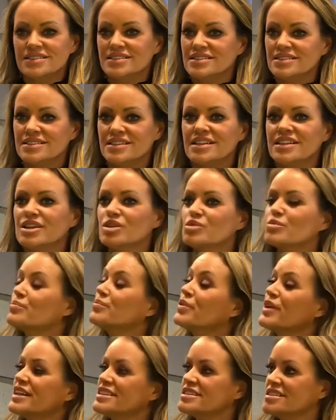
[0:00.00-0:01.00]
the little
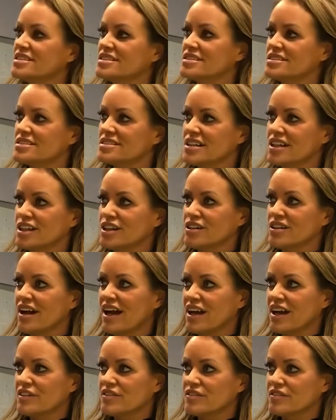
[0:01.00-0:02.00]
presents in your
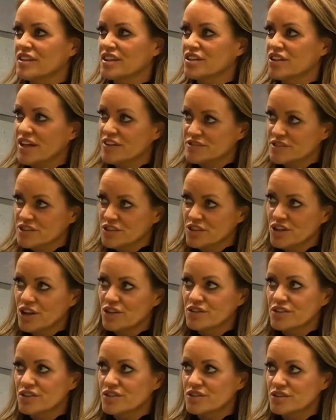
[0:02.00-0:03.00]
life that you have to
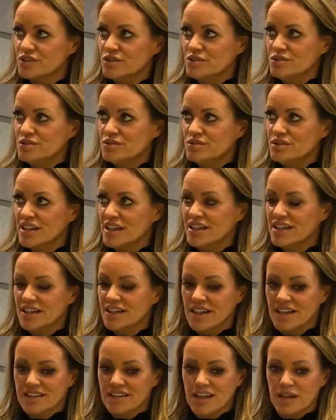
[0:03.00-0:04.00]
go through,
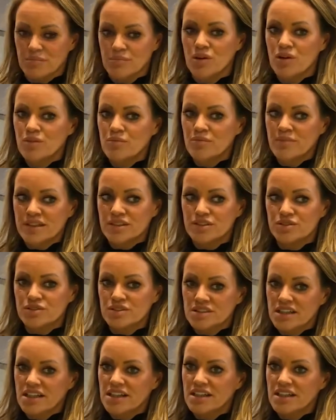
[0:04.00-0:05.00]
and at that moment you
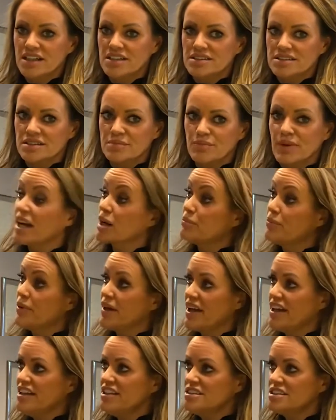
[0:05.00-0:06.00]
see it as a black
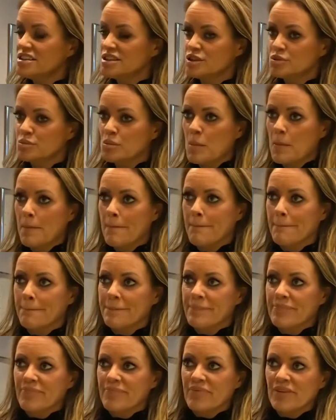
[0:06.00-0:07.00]
page.
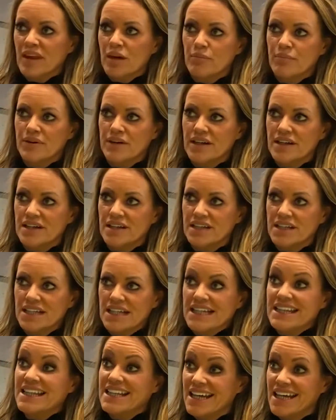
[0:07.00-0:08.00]
But
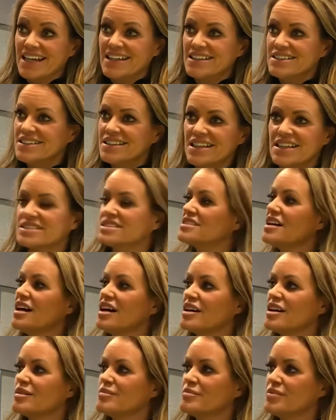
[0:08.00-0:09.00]
in the end, it's
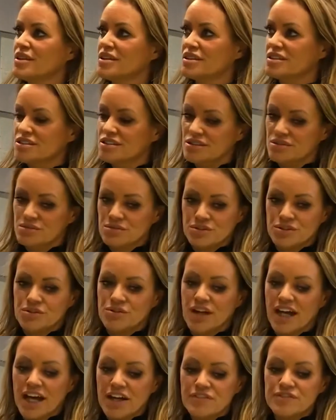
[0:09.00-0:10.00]
not, because
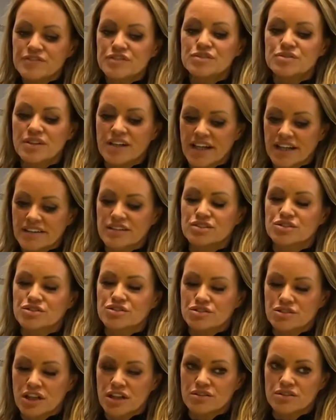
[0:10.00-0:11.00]
you have to get the
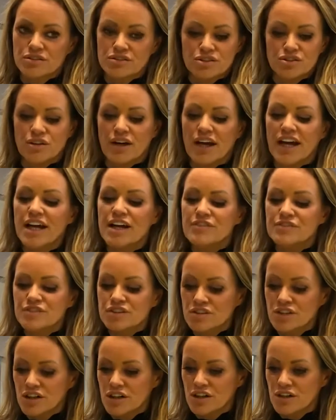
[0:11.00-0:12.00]
struggles, you have
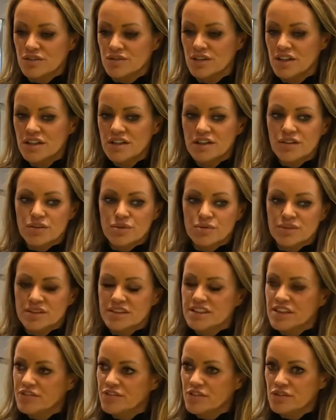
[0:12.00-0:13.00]
to go through a
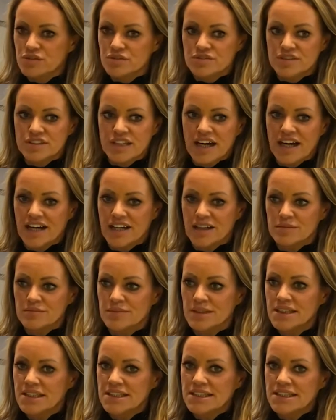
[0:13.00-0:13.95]
difficult time,